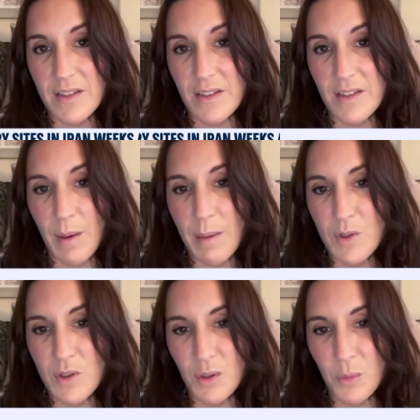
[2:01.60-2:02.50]
So
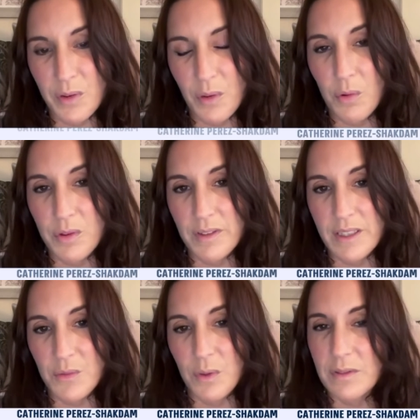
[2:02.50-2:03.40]
I'm just going to withhold on
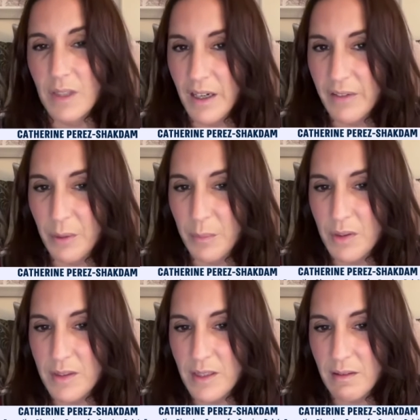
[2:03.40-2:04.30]
this one. However, I'm
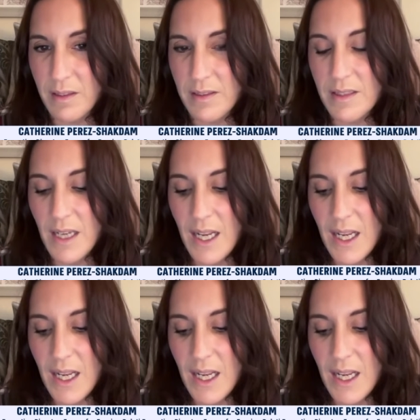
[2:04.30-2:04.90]
going to say this.